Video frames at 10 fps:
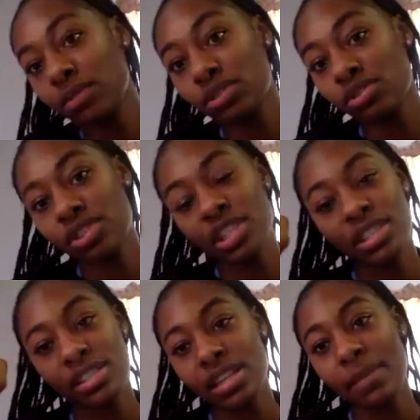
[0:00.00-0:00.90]
like what
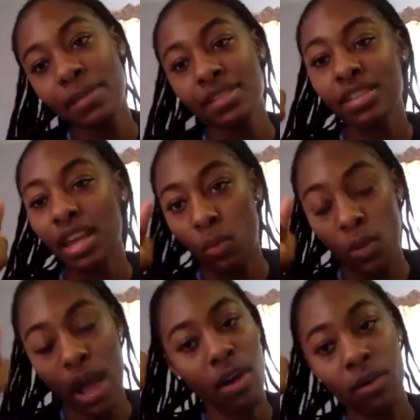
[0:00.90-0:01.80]
you see, DM me and
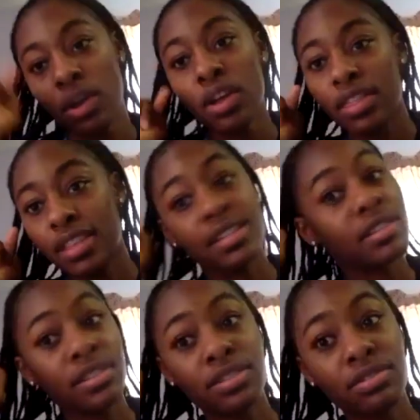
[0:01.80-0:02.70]
say, wow,
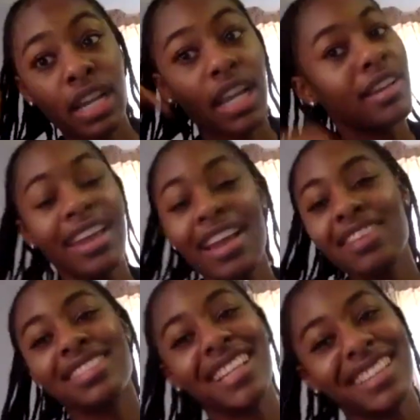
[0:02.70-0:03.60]
this looks great.
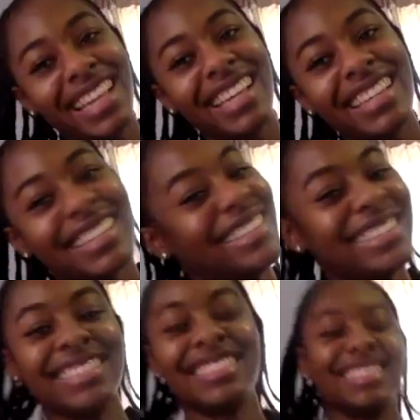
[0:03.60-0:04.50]
And I'll say
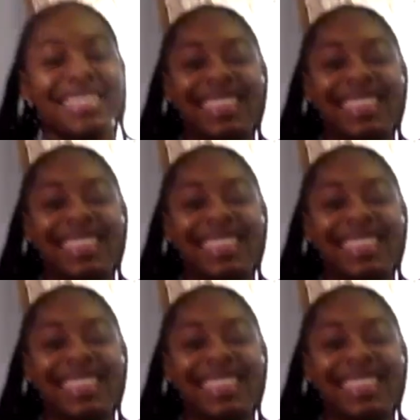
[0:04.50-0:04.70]
thank you.